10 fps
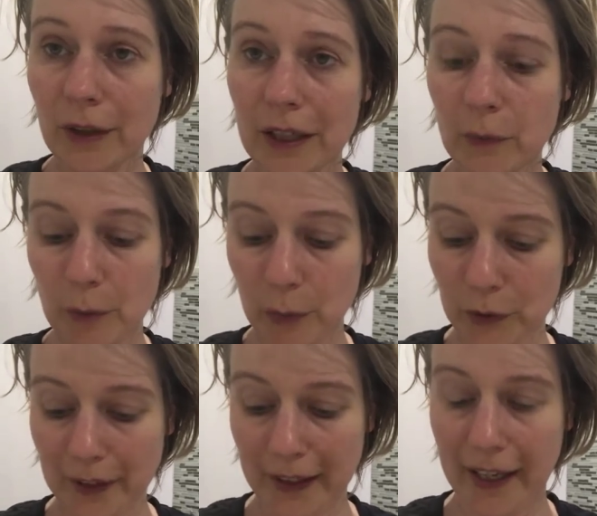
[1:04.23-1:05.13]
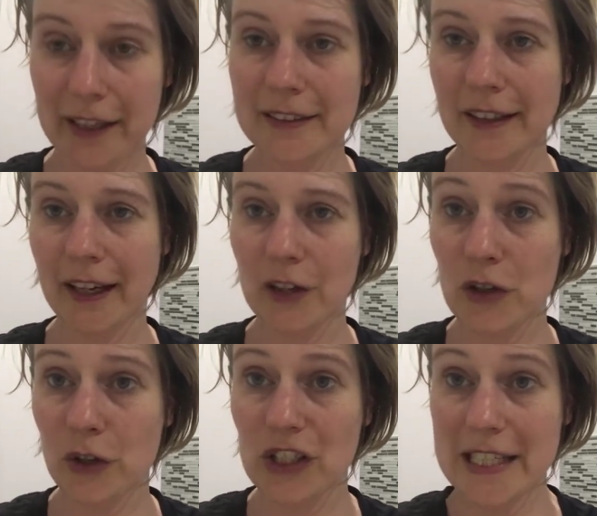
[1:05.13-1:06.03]
ready, we put the cake together.
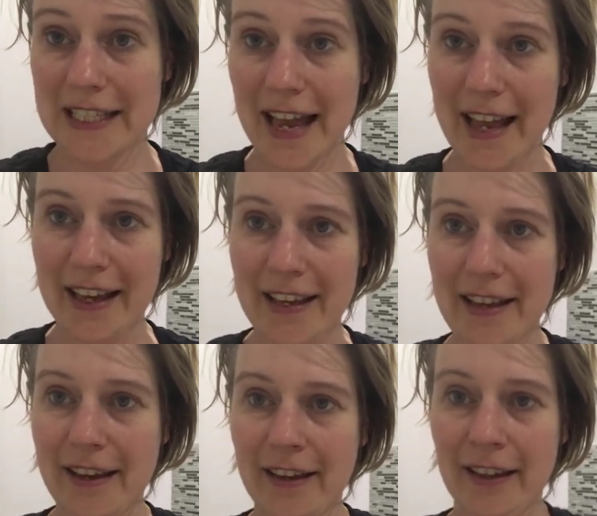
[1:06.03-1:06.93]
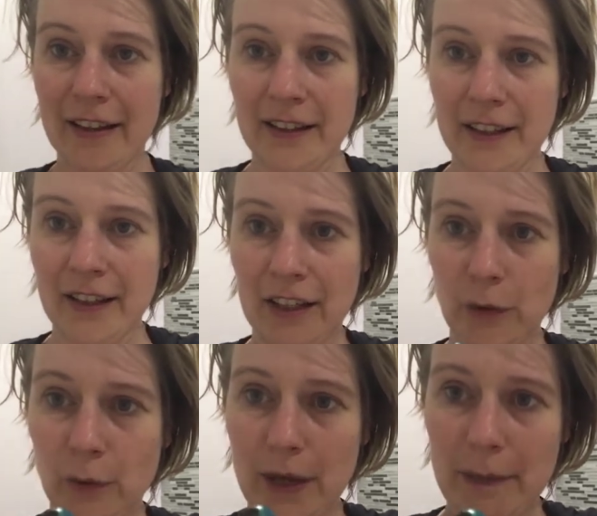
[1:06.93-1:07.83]
So today
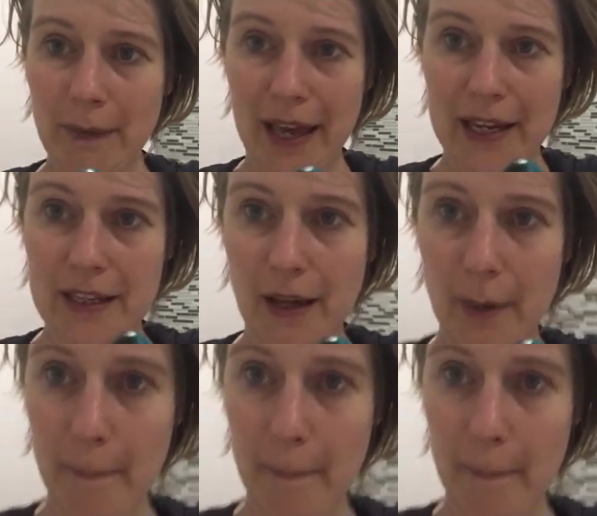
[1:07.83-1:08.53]
we made a